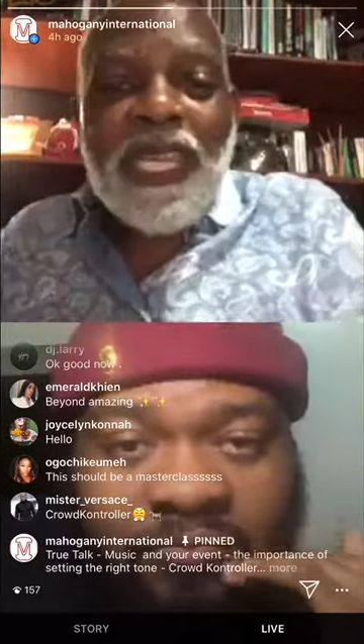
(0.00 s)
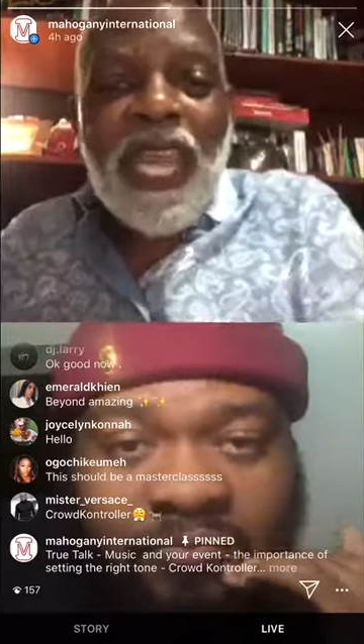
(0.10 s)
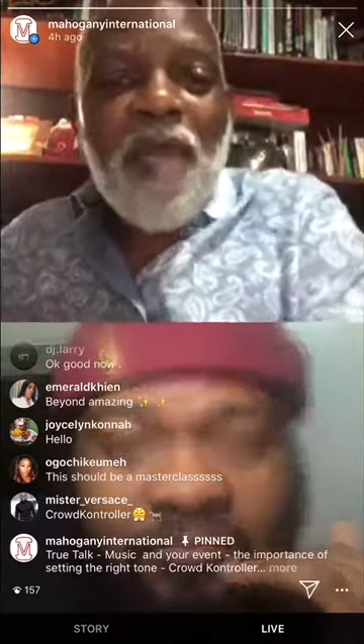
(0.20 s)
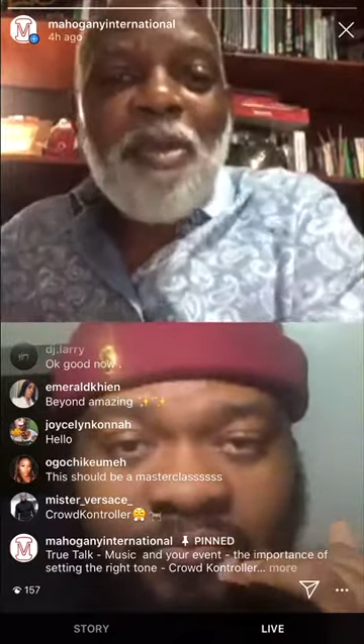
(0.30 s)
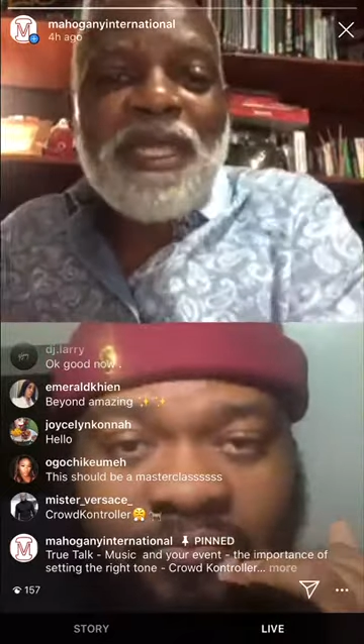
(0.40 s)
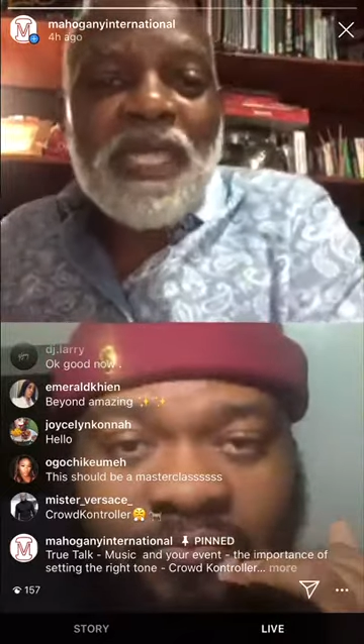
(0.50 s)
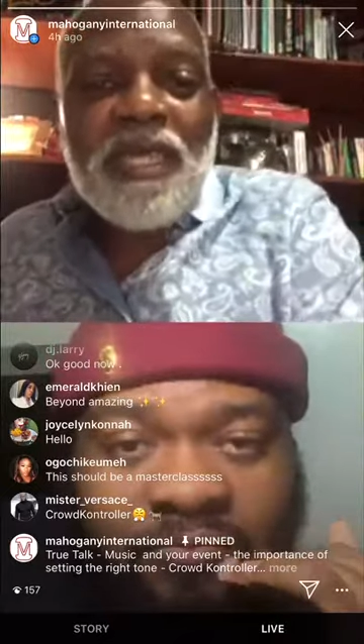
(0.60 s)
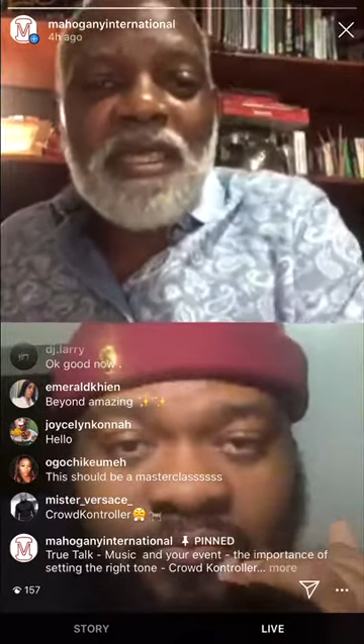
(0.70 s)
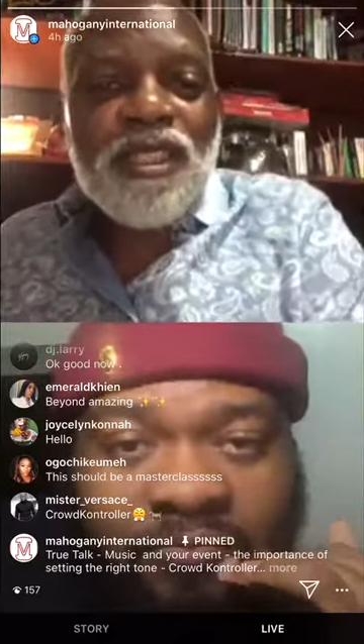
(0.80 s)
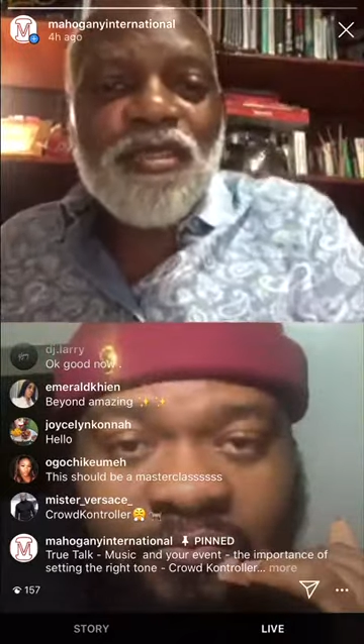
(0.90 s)
a particular
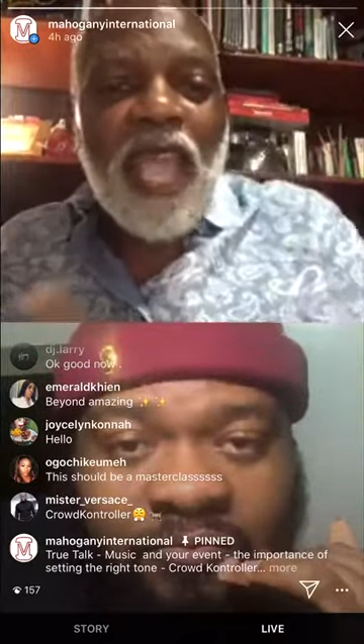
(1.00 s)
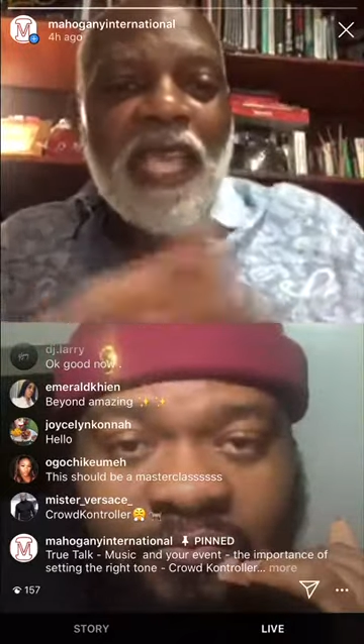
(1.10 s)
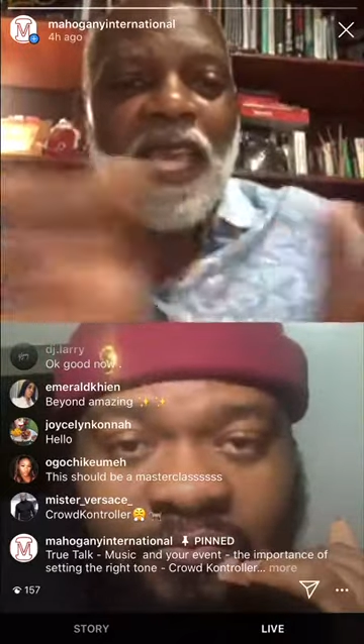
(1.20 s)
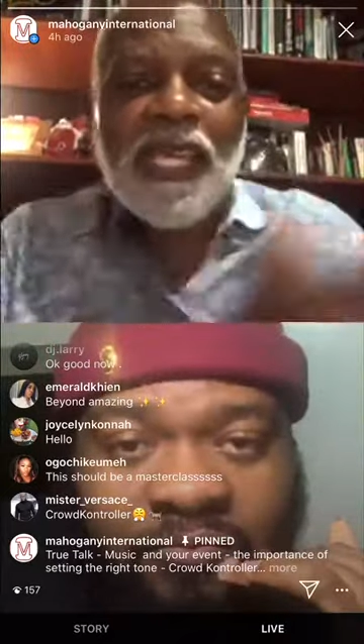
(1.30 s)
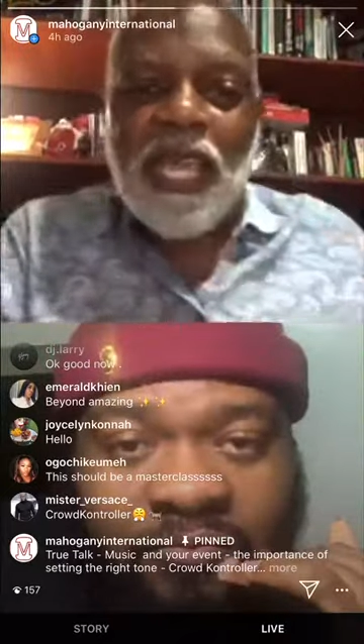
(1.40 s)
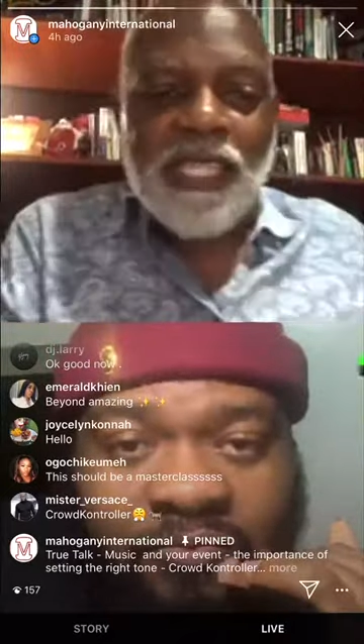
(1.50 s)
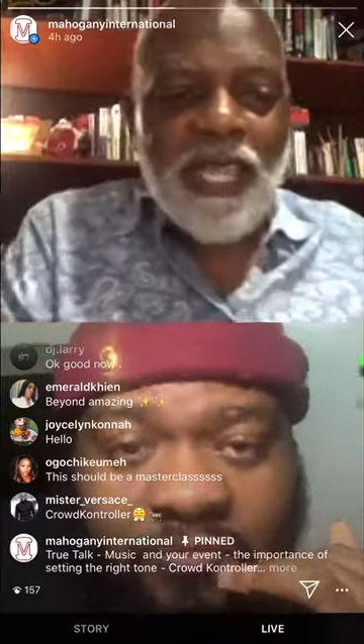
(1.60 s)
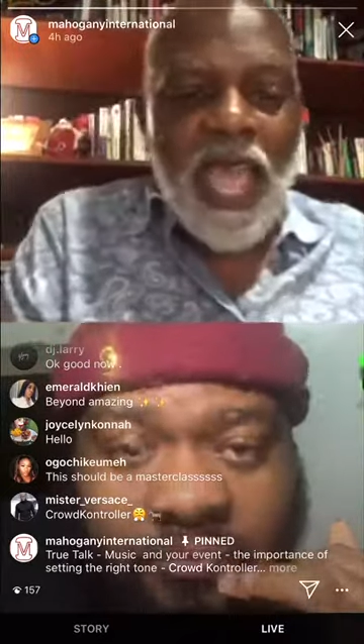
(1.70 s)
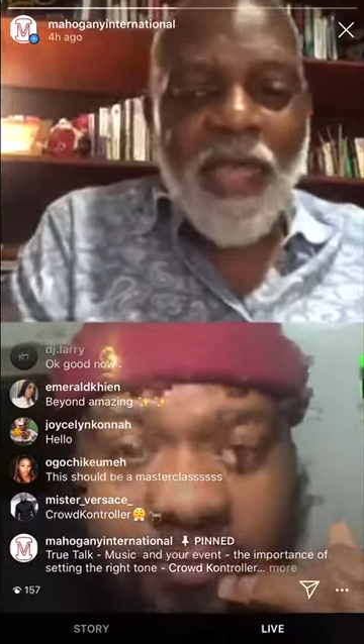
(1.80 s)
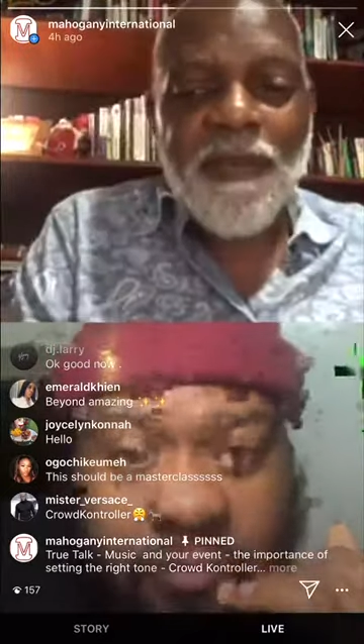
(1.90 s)
track at that time.